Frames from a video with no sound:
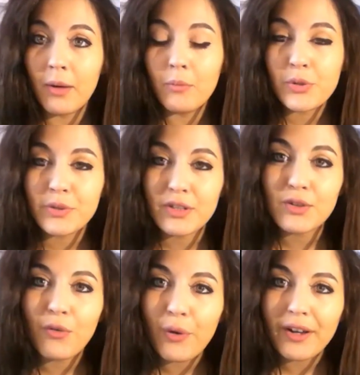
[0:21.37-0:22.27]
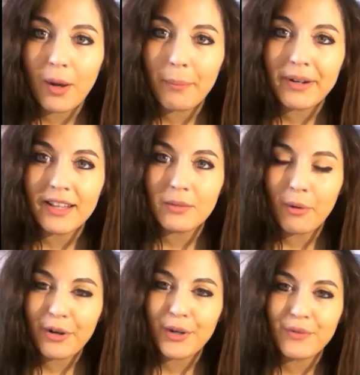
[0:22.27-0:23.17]
which was a software company in the
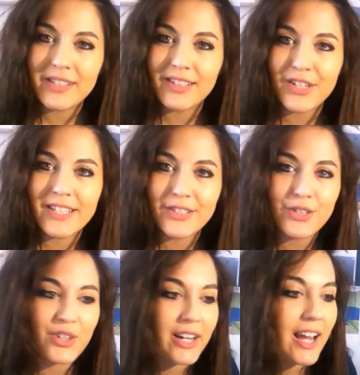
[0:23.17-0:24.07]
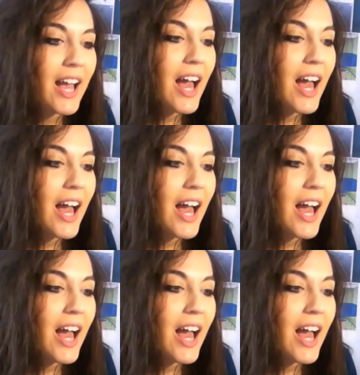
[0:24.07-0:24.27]
market research industry.